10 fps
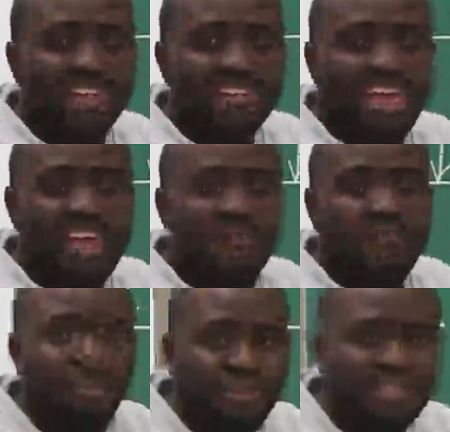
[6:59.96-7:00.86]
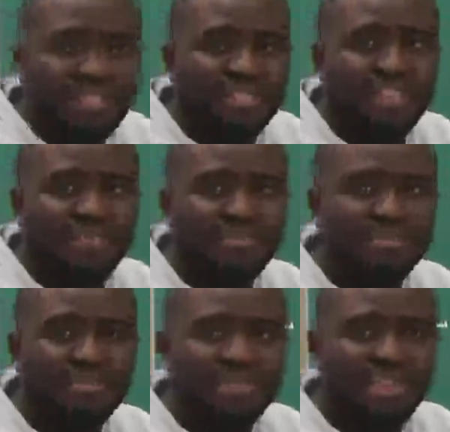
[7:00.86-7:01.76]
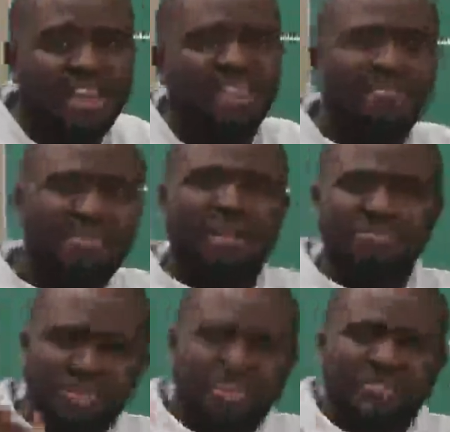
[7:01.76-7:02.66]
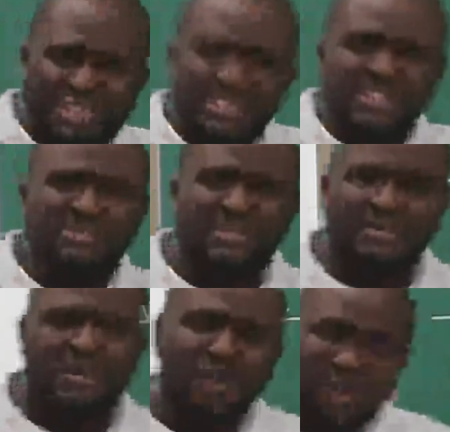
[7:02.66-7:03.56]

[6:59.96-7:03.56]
at every point in time. And I'm sure you've seen this before